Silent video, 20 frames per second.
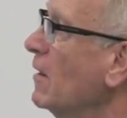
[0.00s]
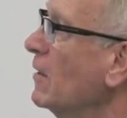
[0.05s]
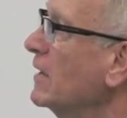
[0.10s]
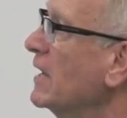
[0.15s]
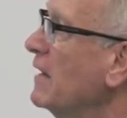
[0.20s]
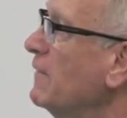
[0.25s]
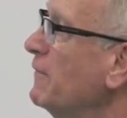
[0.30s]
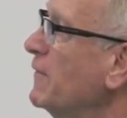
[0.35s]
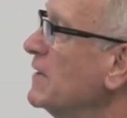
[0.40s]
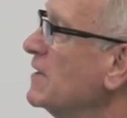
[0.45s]

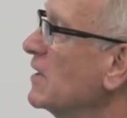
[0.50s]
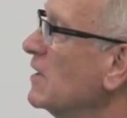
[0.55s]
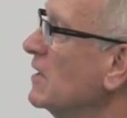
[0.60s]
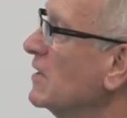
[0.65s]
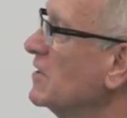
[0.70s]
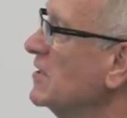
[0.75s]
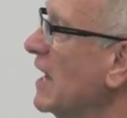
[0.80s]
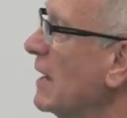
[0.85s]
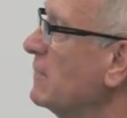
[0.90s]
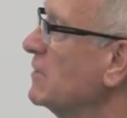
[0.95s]
Okay, physical
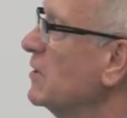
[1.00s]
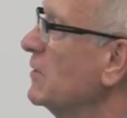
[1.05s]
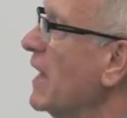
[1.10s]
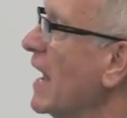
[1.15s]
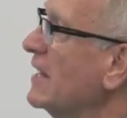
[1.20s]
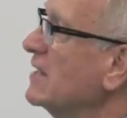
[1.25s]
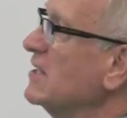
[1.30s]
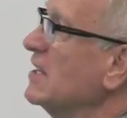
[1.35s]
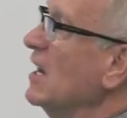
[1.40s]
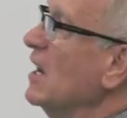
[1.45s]
exam. So
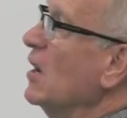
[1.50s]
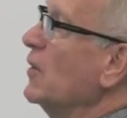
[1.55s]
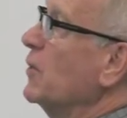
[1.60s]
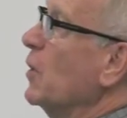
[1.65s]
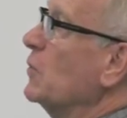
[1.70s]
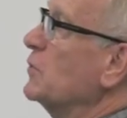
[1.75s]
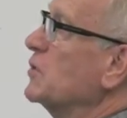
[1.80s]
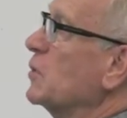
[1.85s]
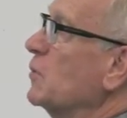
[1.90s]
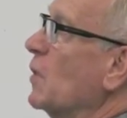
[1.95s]
that's
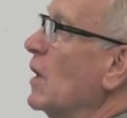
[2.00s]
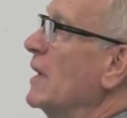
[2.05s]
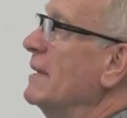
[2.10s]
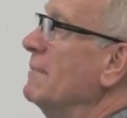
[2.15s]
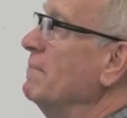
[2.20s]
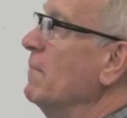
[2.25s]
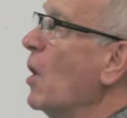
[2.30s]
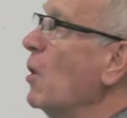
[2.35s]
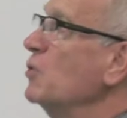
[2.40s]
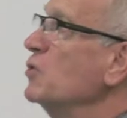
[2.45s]
those are
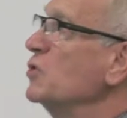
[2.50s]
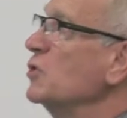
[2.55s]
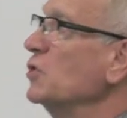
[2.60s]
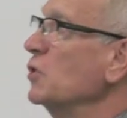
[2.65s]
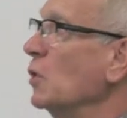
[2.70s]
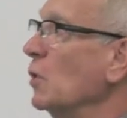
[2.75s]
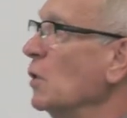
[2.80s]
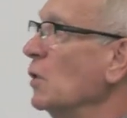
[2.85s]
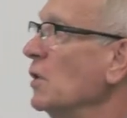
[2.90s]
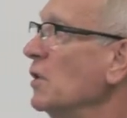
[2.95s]

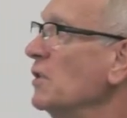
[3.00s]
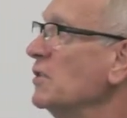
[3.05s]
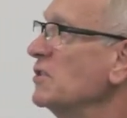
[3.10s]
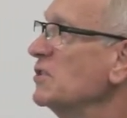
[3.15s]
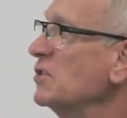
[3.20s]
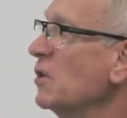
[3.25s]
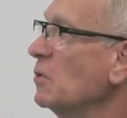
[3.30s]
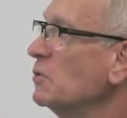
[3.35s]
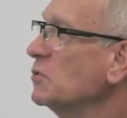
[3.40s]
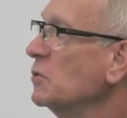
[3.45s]
emotional,
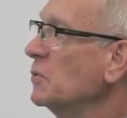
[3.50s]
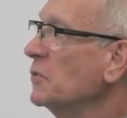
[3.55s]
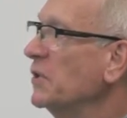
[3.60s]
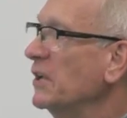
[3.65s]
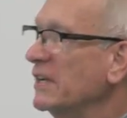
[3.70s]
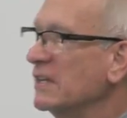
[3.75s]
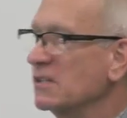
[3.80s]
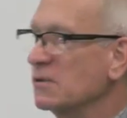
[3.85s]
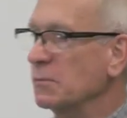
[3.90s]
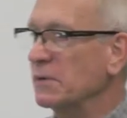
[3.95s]
social
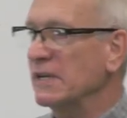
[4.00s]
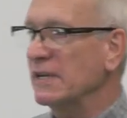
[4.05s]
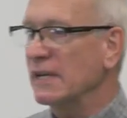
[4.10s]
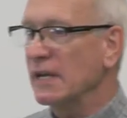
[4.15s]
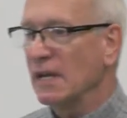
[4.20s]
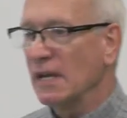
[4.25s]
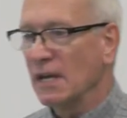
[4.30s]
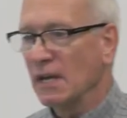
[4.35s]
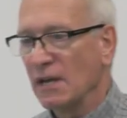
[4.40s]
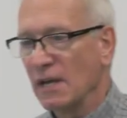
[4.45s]
things we
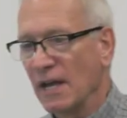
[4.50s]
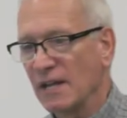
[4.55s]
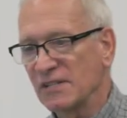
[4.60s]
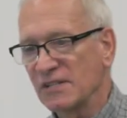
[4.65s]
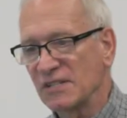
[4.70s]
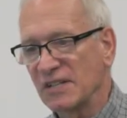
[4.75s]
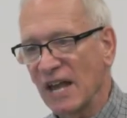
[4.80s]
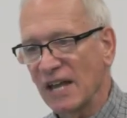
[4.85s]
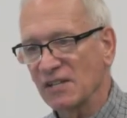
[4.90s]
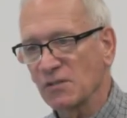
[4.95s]

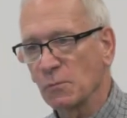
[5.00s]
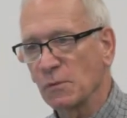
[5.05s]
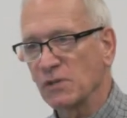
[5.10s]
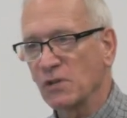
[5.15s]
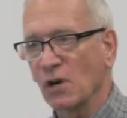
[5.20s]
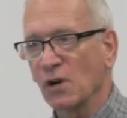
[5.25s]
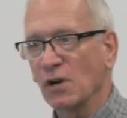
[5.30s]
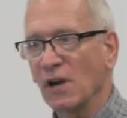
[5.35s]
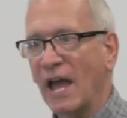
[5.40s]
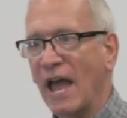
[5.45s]
assess,
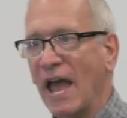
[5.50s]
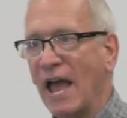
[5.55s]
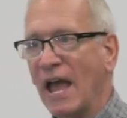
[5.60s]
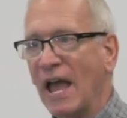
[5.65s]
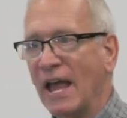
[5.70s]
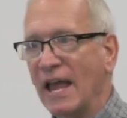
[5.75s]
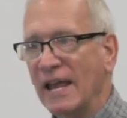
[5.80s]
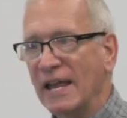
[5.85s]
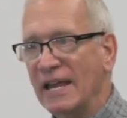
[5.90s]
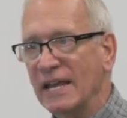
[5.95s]
which are
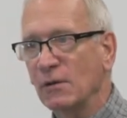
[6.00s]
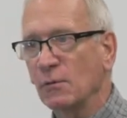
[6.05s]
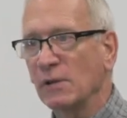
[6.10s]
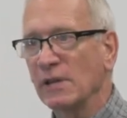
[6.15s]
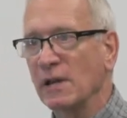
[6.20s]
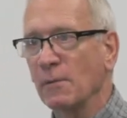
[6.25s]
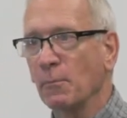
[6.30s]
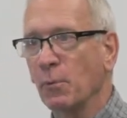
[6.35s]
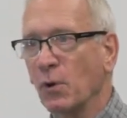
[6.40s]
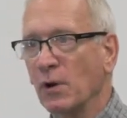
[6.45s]

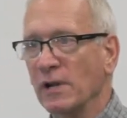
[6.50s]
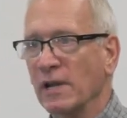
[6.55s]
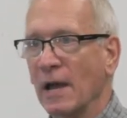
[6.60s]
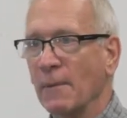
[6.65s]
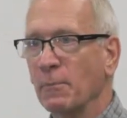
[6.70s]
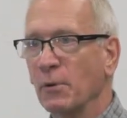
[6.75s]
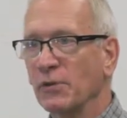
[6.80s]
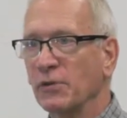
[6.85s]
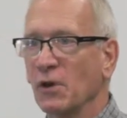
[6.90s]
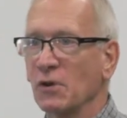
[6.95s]
equally important.
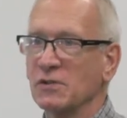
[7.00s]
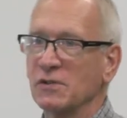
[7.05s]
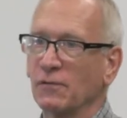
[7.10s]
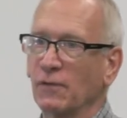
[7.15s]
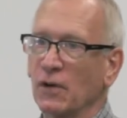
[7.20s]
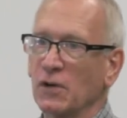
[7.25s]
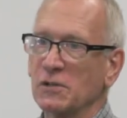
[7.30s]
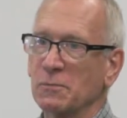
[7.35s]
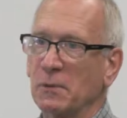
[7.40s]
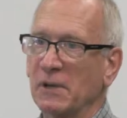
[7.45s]
I put those
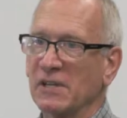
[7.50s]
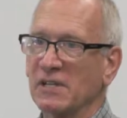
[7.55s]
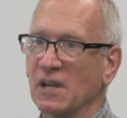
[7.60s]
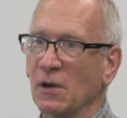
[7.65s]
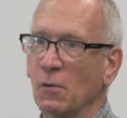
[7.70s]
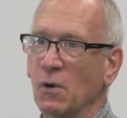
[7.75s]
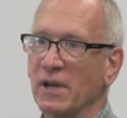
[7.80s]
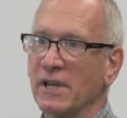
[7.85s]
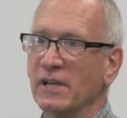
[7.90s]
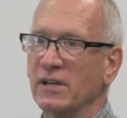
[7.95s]
first because
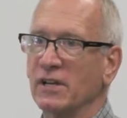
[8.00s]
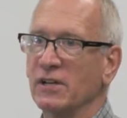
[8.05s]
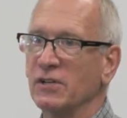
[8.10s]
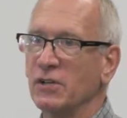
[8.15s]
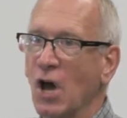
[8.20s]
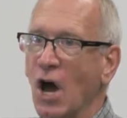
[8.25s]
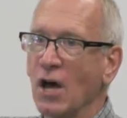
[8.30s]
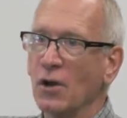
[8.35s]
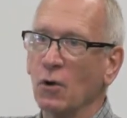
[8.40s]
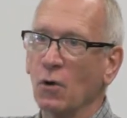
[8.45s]
I want you to
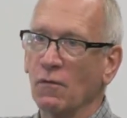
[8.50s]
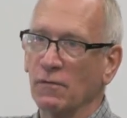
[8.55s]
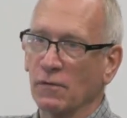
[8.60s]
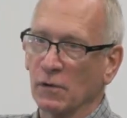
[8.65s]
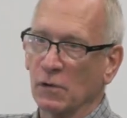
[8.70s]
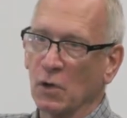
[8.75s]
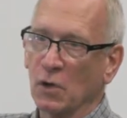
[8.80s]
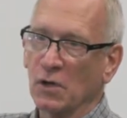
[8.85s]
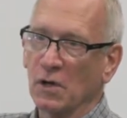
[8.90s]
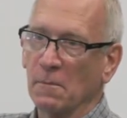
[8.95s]
not
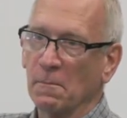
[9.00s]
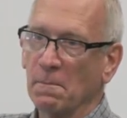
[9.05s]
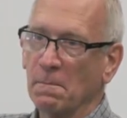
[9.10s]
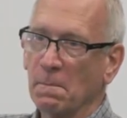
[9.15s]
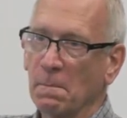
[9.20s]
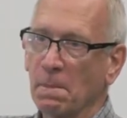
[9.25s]
overlook them.